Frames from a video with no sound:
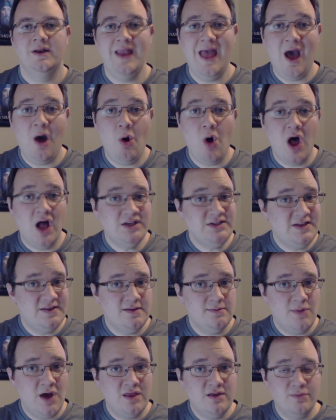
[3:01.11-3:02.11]
Now onto
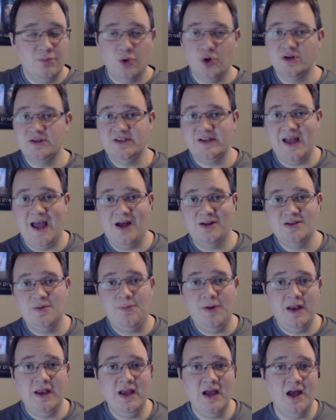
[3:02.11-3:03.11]
the motherboards. Now,
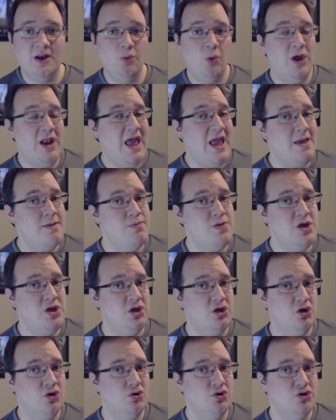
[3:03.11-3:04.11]
depending on what APU
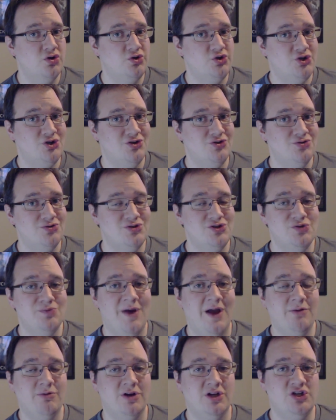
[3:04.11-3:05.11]
you choose, you
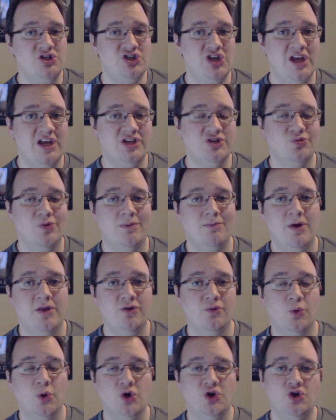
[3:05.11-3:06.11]
might want to change what
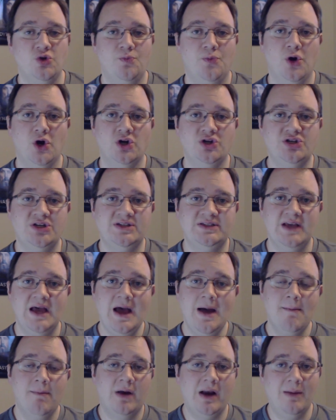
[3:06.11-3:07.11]
motherboard you purchase,
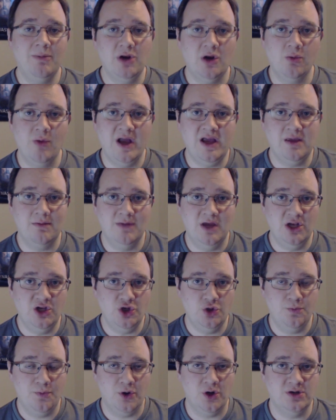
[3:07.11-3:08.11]
but I'm going to
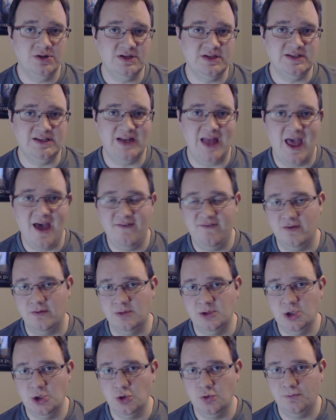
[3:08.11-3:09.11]
recommend you purchase an
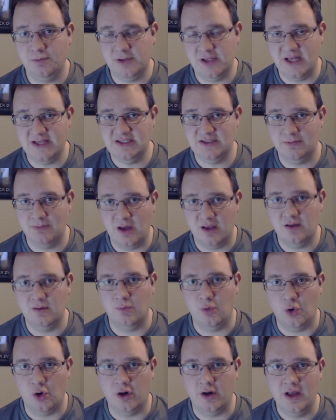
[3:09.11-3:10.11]
FM2 Plus
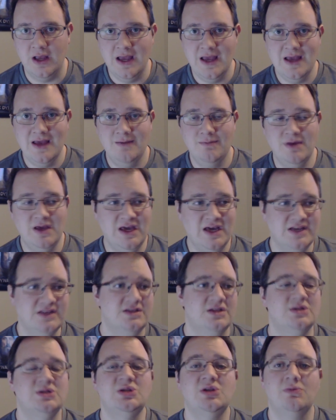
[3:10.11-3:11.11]
motherboard
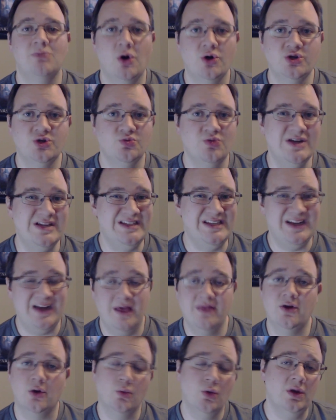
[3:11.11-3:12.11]
because it's the most
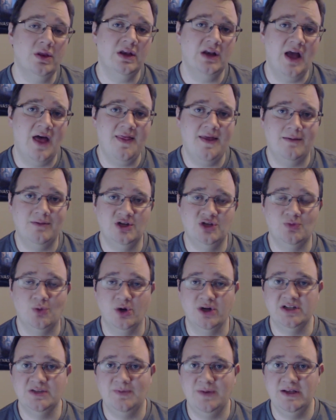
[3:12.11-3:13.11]
recent and they're really not that much
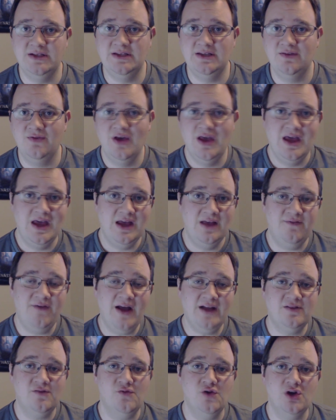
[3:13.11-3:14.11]
more expensive. In
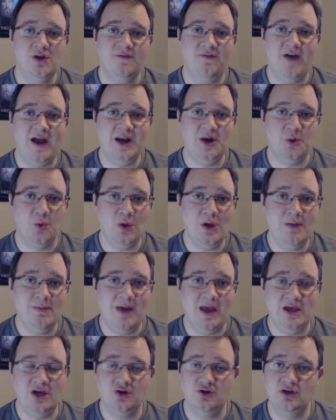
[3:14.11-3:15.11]
fact, if you can find a
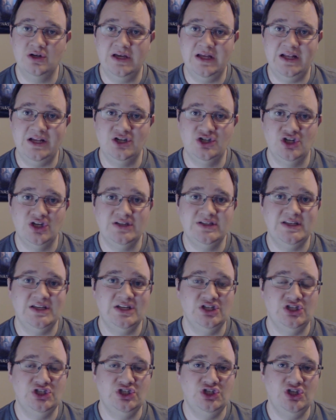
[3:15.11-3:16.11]
rebate, you can get it
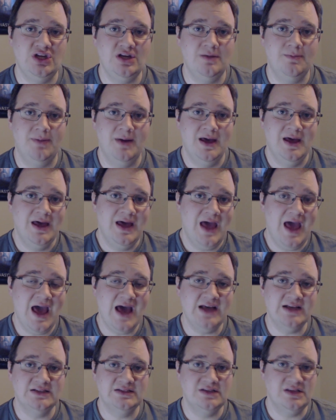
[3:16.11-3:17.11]
just as cheap
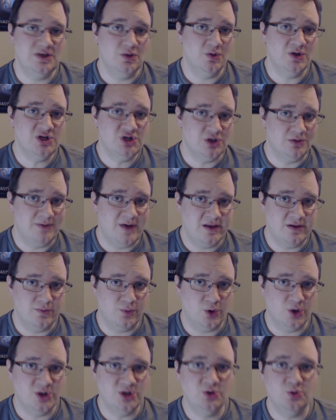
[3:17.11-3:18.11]
as the original
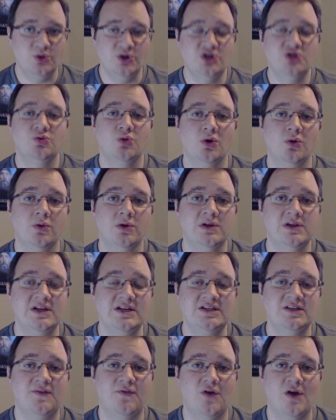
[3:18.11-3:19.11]
motherboards, which were
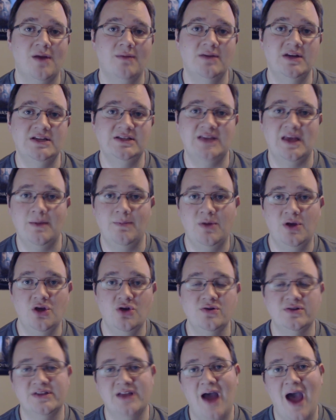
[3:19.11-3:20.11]
released for AMD's
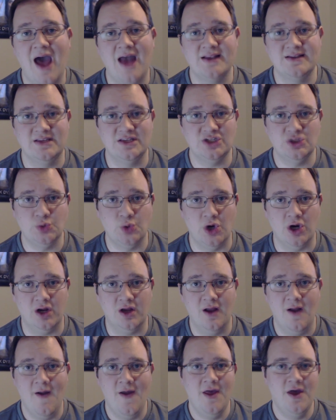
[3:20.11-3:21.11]
APUs. Now, how does this
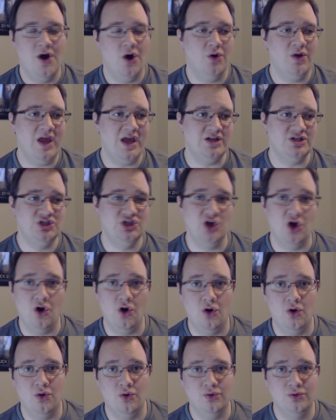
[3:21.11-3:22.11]
work? Okay,
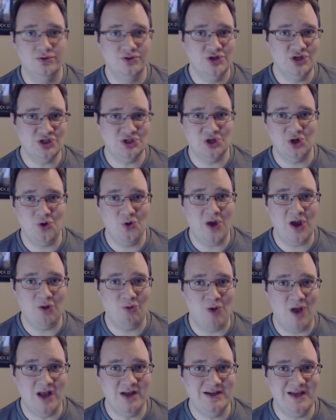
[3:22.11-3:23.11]
so just a
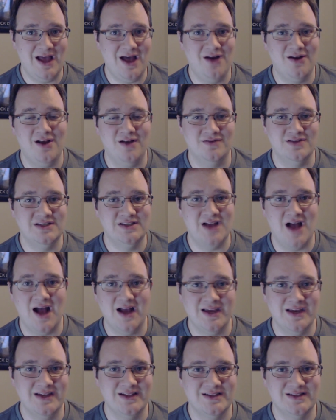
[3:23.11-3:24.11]
quick rundown of
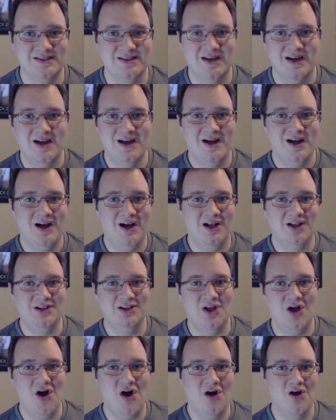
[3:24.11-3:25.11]
sockets
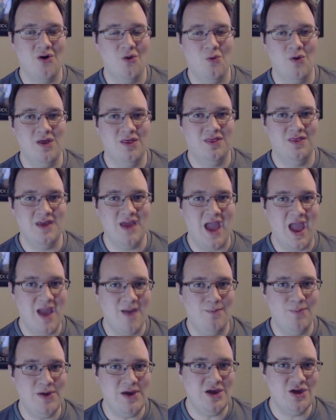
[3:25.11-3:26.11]
along with the
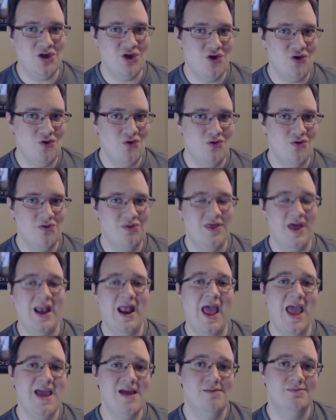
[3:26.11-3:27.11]
APU
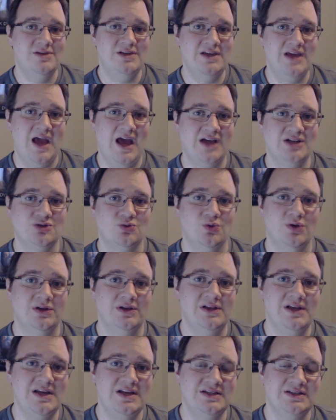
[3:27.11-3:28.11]
that AMD has
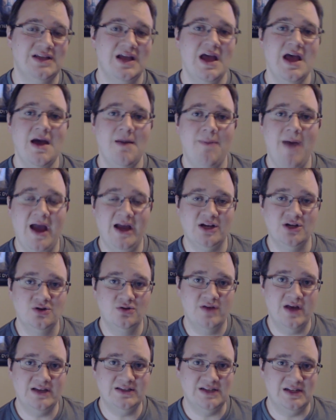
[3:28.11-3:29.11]
released. Back in
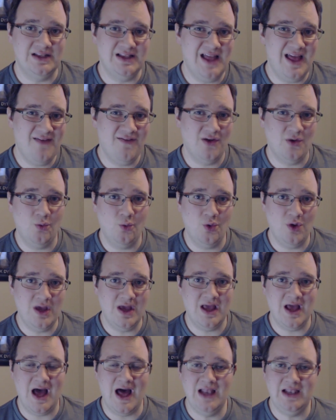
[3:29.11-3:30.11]
2011,
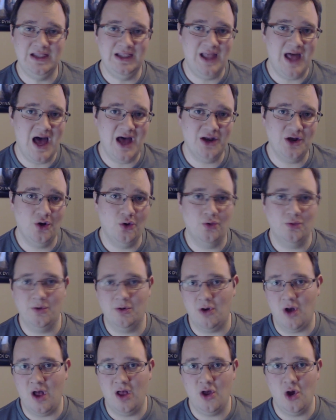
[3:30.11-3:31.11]
we got Llano, and
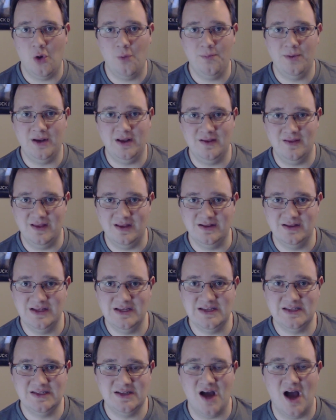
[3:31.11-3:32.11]
we were all hoping that
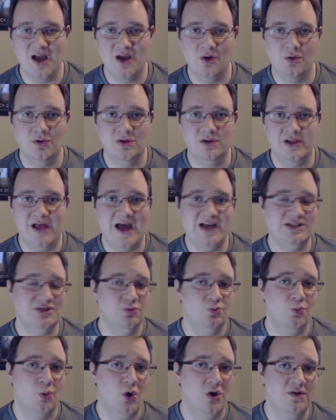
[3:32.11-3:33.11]
this socket would
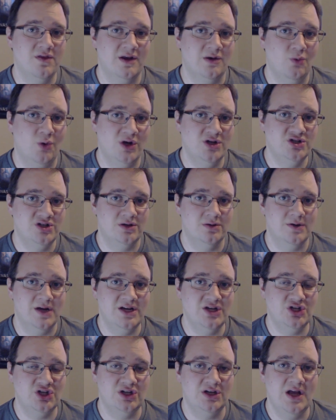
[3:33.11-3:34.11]
last more than one
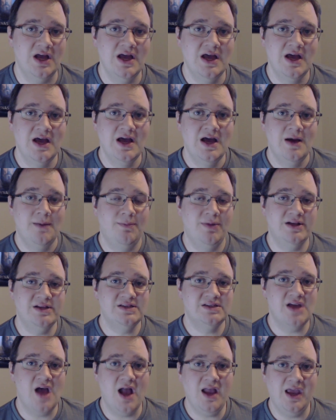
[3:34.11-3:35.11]
generation.
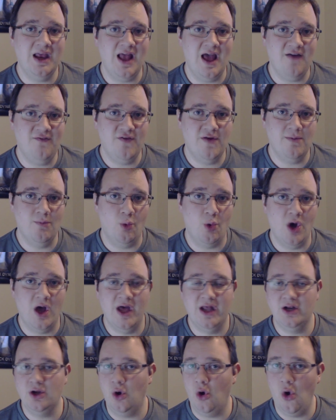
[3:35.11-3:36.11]
But socket
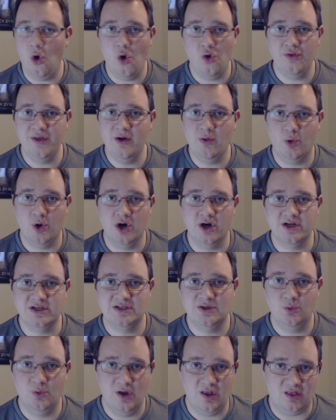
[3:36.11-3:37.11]
FM1 only
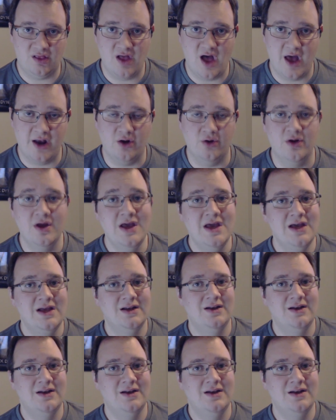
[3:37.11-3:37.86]
works with Llano.